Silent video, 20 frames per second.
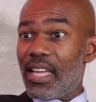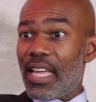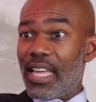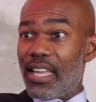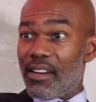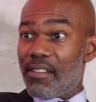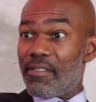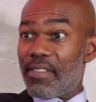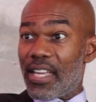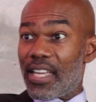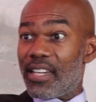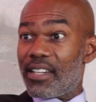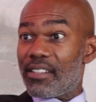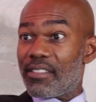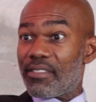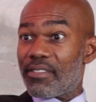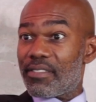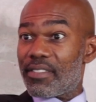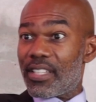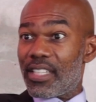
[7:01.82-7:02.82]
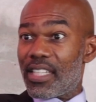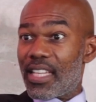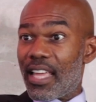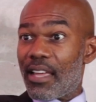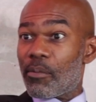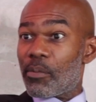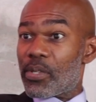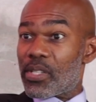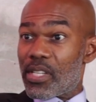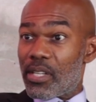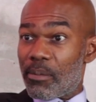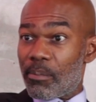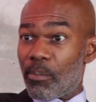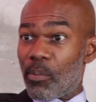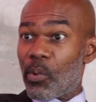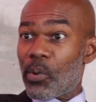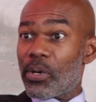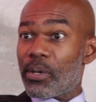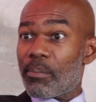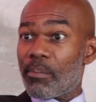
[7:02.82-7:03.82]
innovative, and that was an
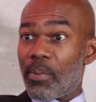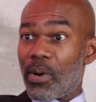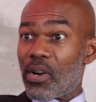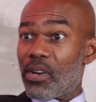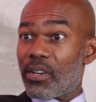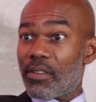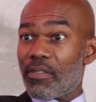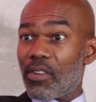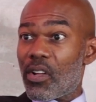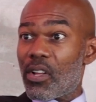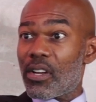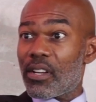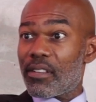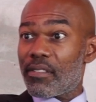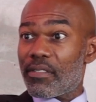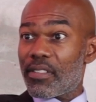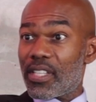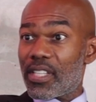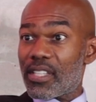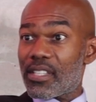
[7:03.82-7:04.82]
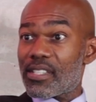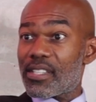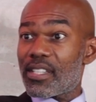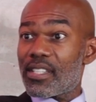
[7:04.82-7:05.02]
important part of all of this,